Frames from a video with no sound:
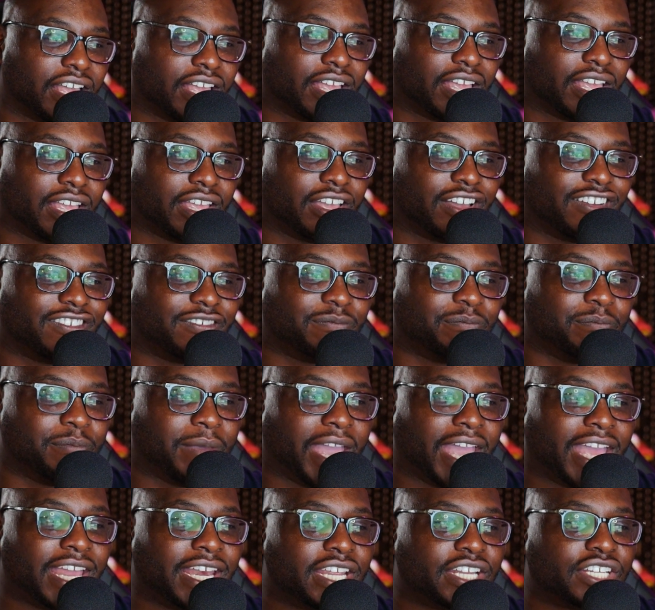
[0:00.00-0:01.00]
You have
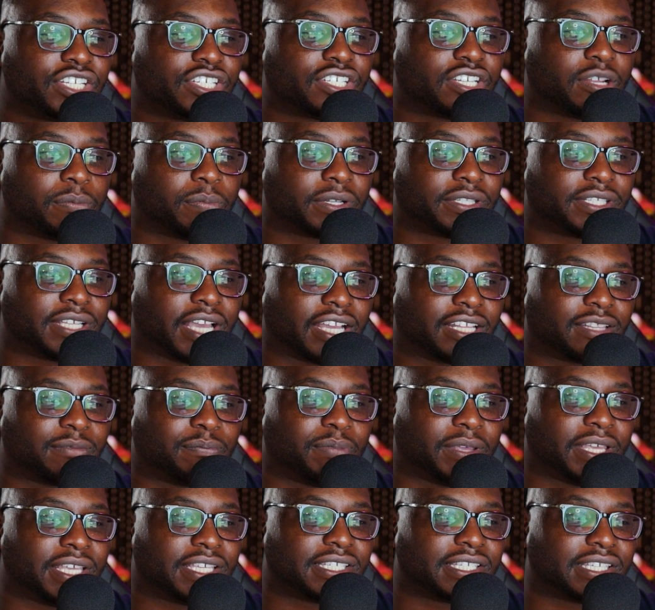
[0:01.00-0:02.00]
managed to protect
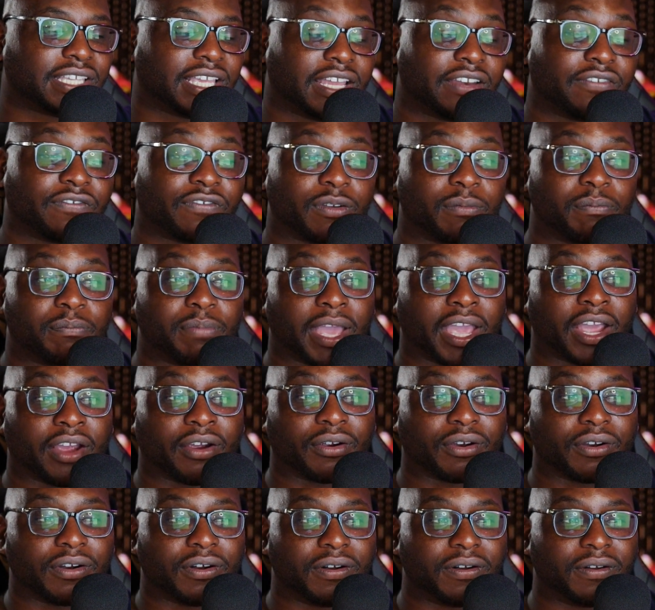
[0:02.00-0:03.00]
Peaceland from
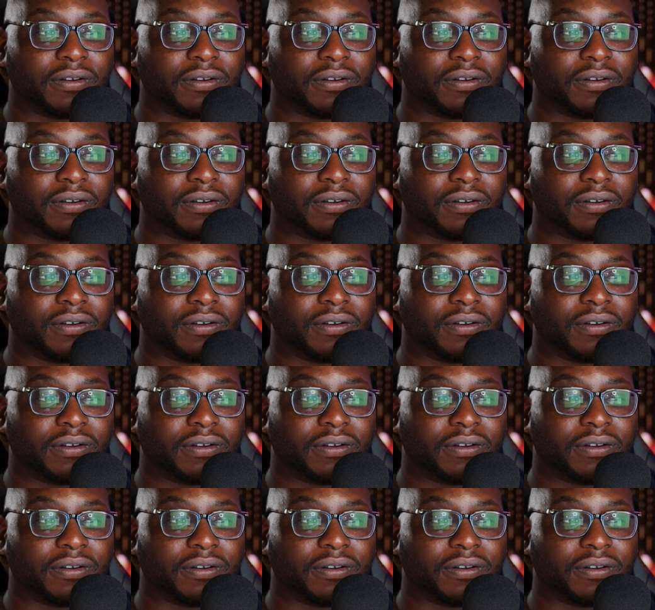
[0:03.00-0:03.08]
peril.